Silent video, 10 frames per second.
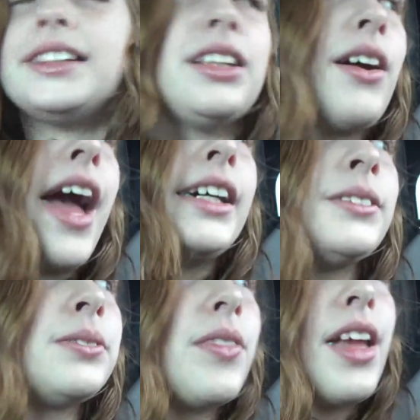It's okay.
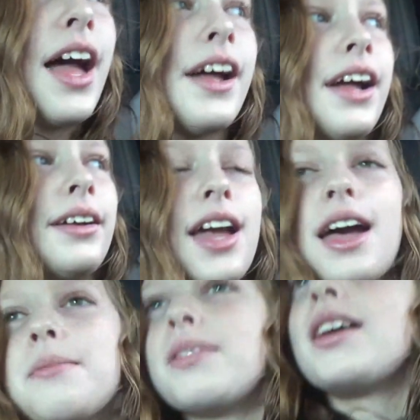
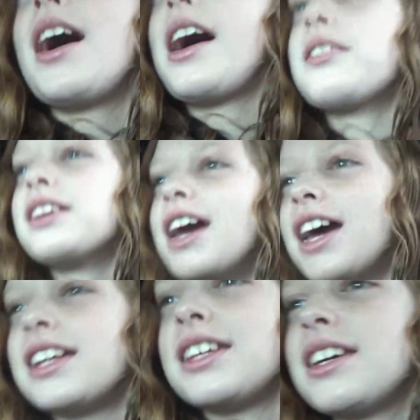I only
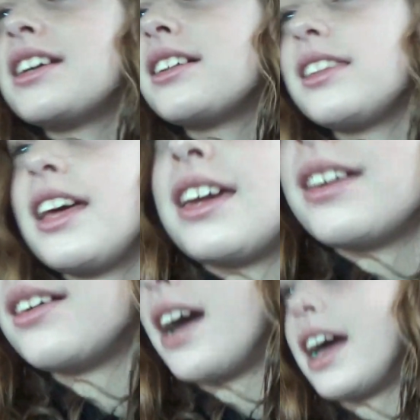had
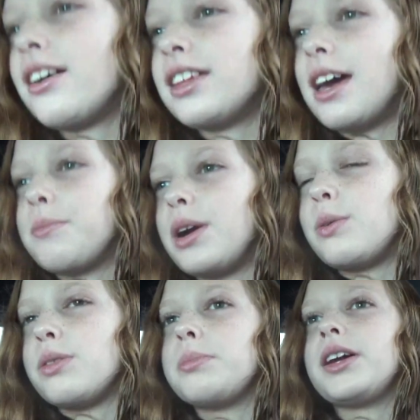bread
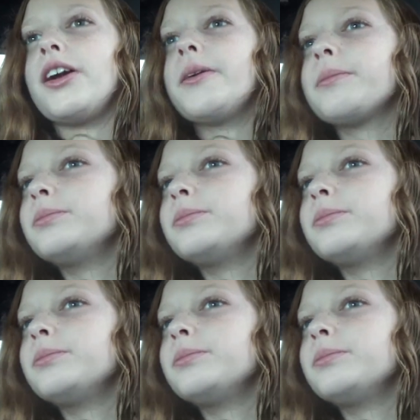with butter.